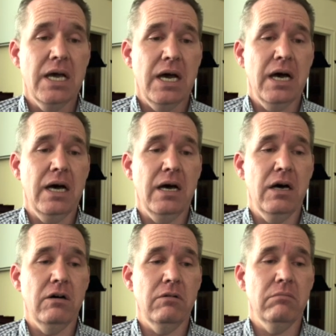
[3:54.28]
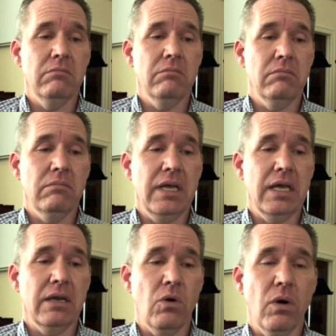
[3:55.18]

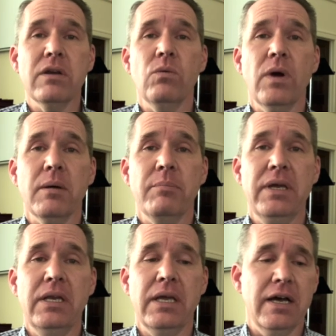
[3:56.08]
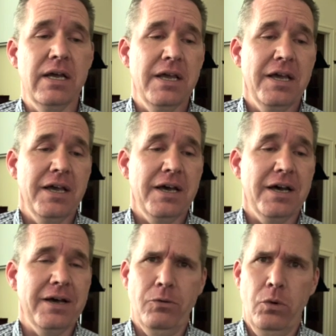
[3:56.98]
And according to Wikipedia,
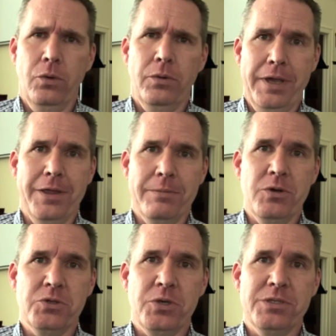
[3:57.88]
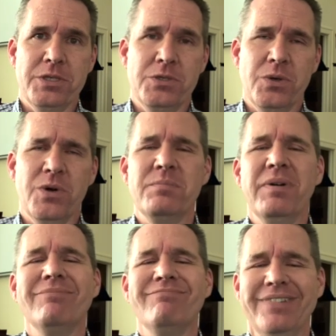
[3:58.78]
the most trusted source.
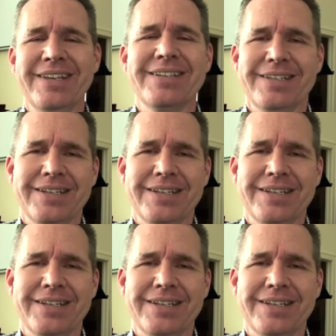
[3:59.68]
But listen,